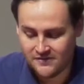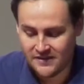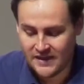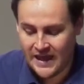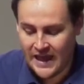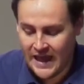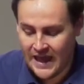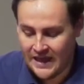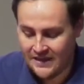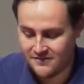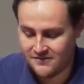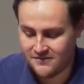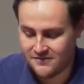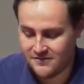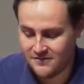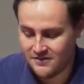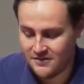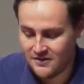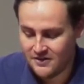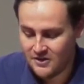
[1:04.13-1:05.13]

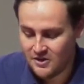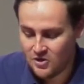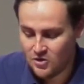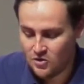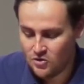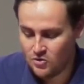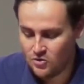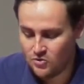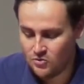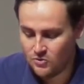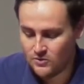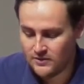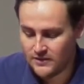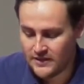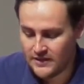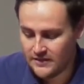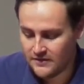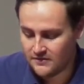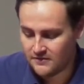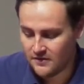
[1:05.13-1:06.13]
Cast, who
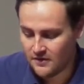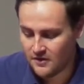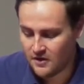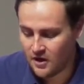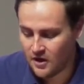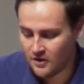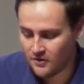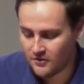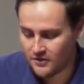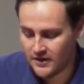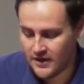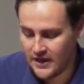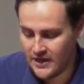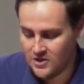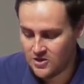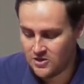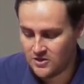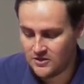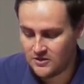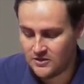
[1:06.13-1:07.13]
leads a
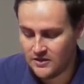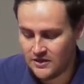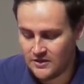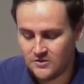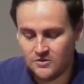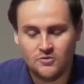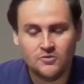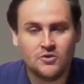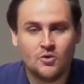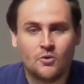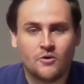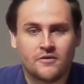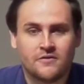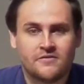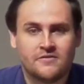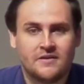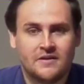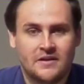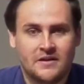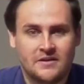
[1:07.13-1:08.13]
congregation in New York
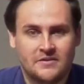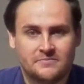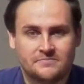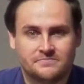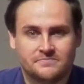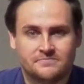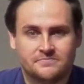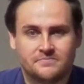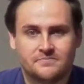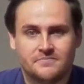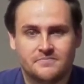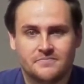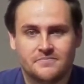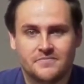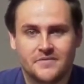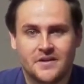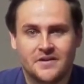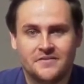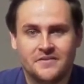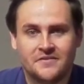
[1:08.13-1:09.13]
City.
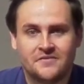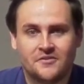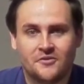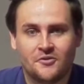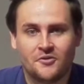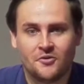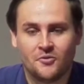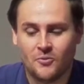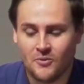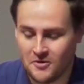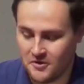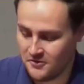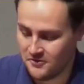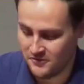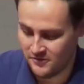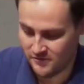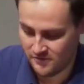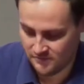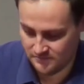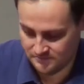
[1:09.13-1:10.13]
These are her
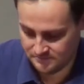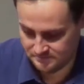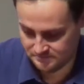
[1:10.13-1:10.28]
words.